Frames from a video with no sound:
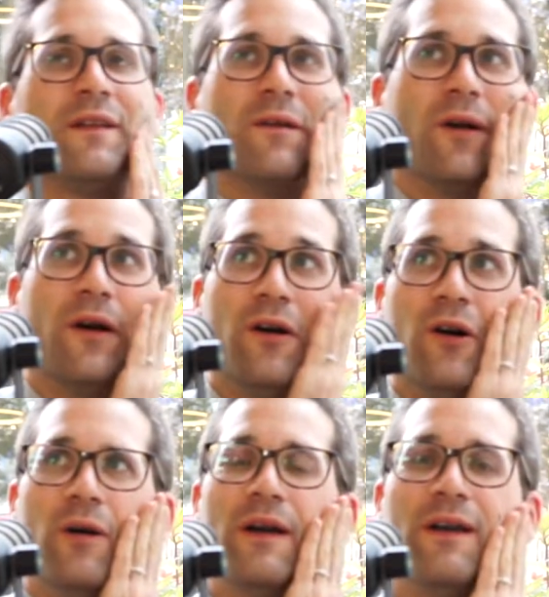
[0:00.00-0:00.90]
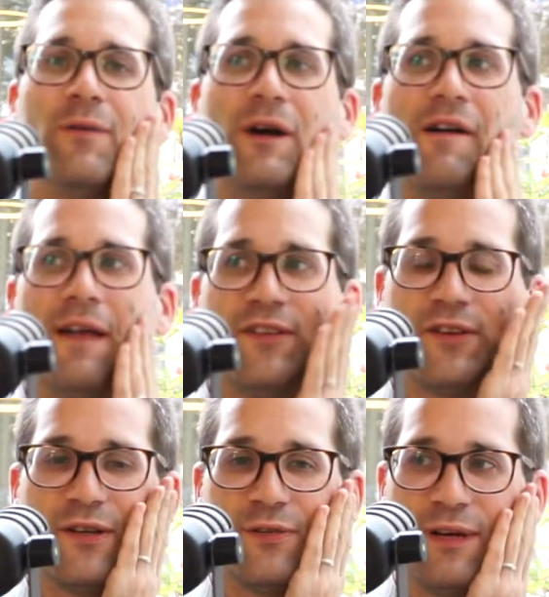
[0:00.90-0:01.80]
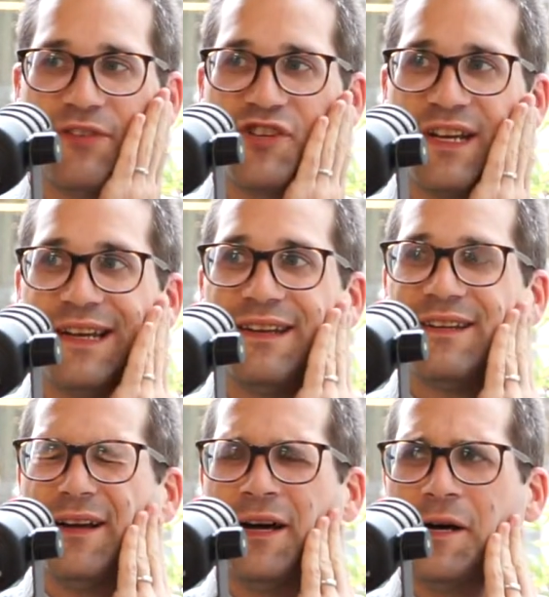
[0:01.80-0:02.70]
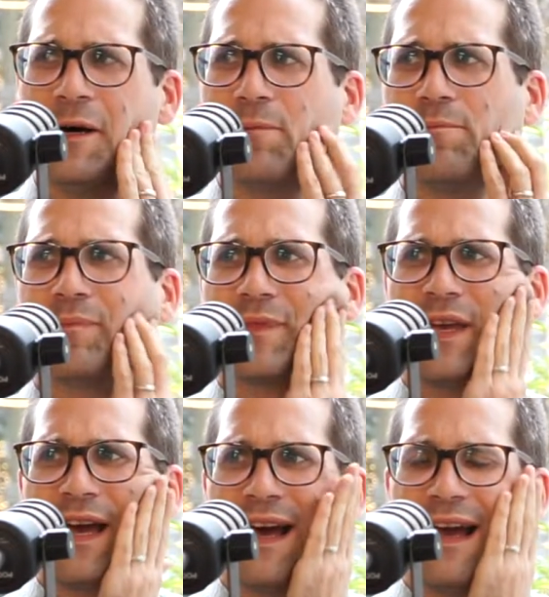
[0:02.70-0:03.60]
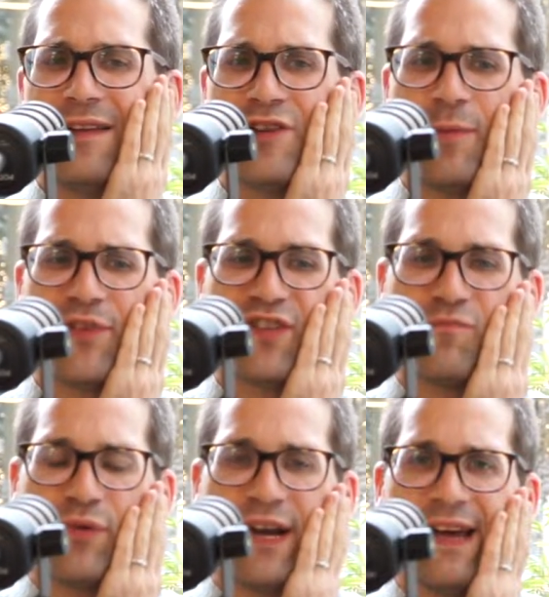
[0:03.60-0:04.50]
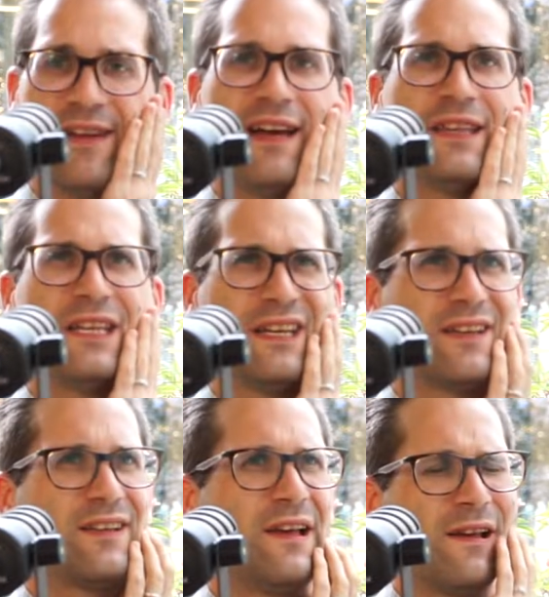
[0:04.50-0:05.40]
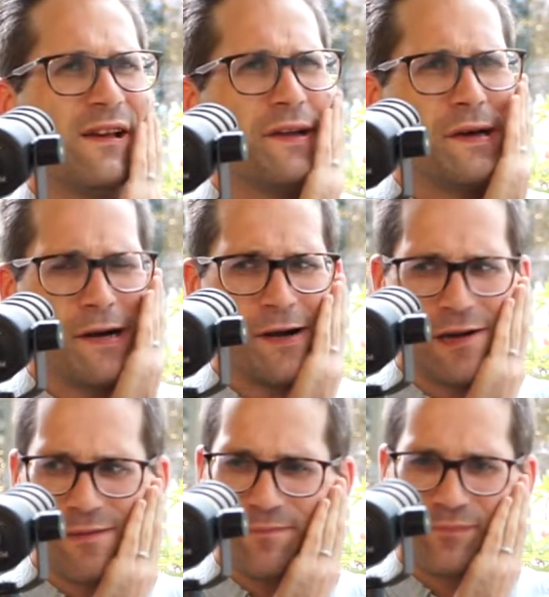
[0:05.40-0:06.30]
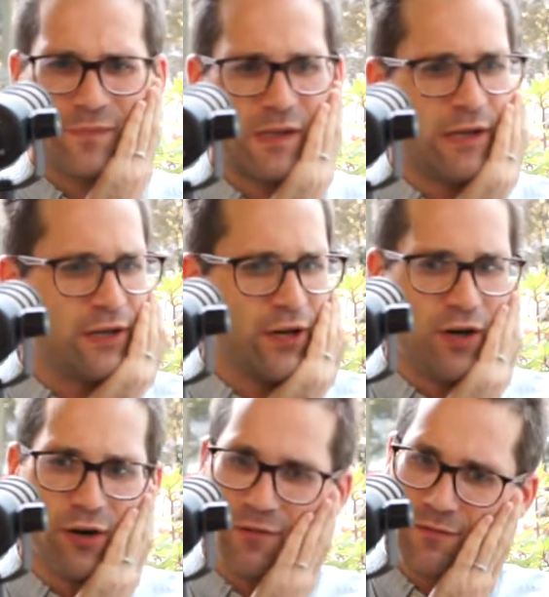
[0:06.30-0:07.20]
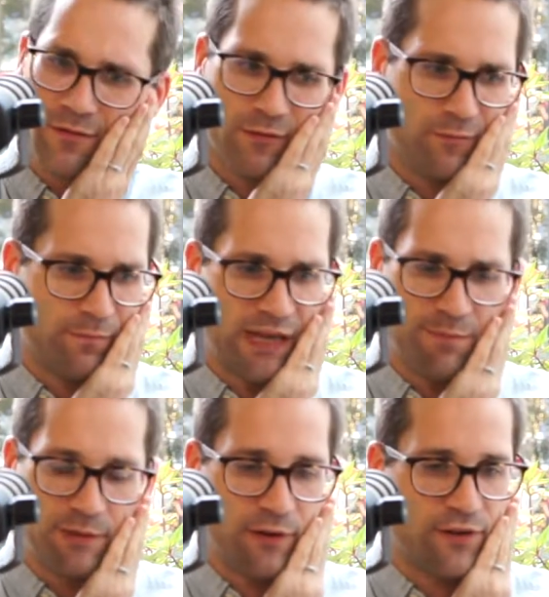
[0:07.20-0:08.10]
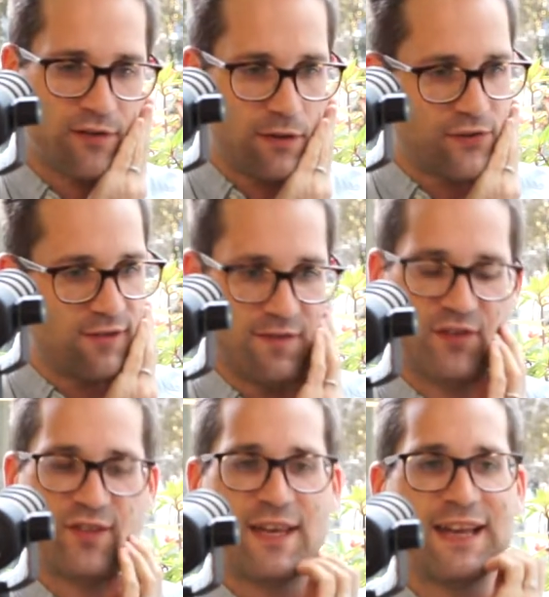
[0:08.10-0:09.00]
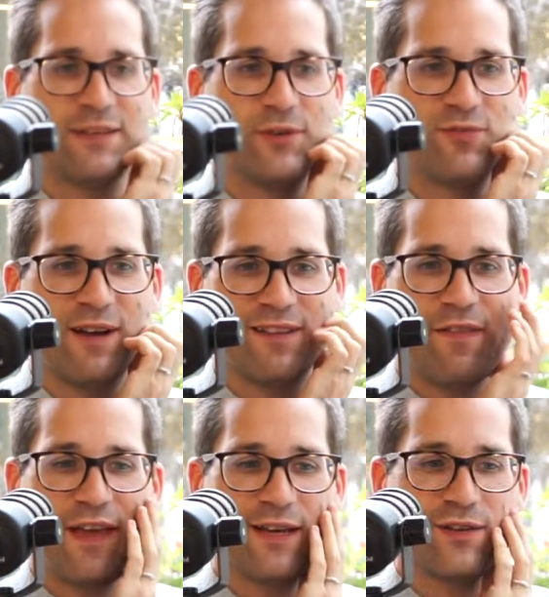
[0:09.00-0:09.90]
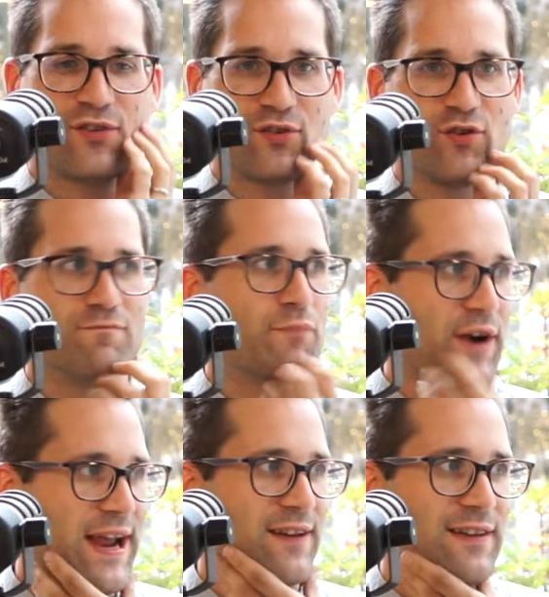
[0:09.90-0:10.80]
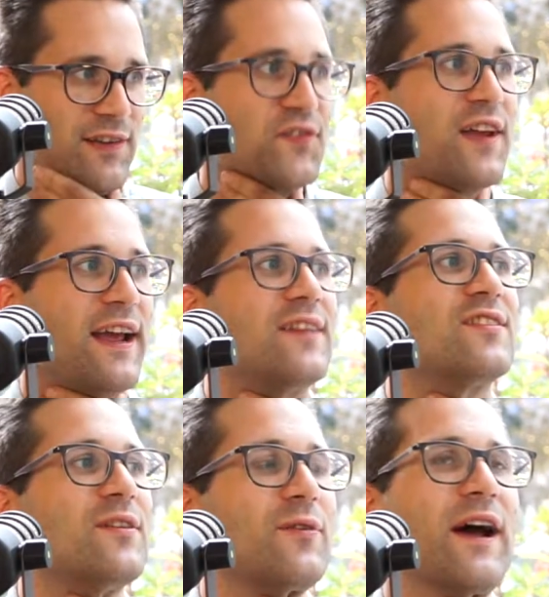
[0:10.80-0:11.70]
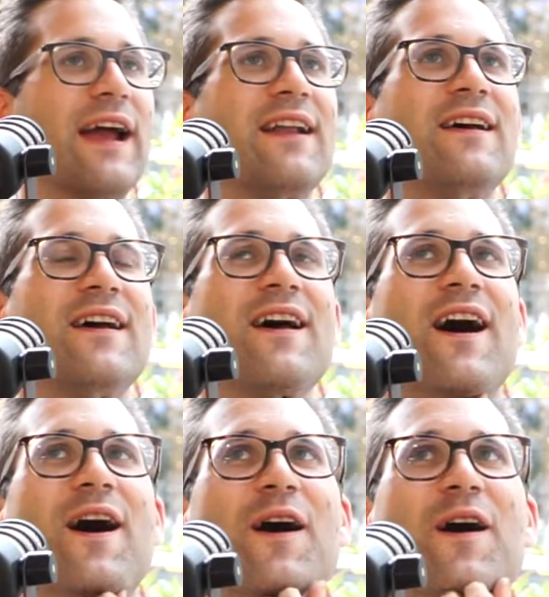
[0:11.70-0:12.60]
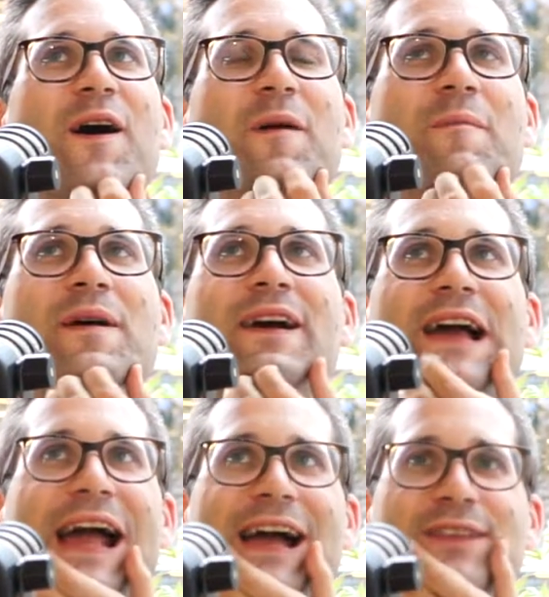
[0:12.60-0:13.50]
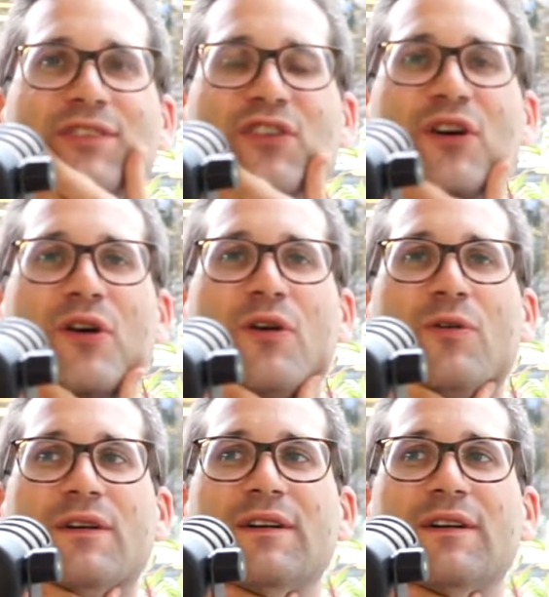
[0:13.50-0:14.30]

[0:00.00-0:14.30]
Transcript: Oh, well, that's a good question. In terms of brand, I think, you know, people are so sophisticated with the way that they consume brand these days, right? And so,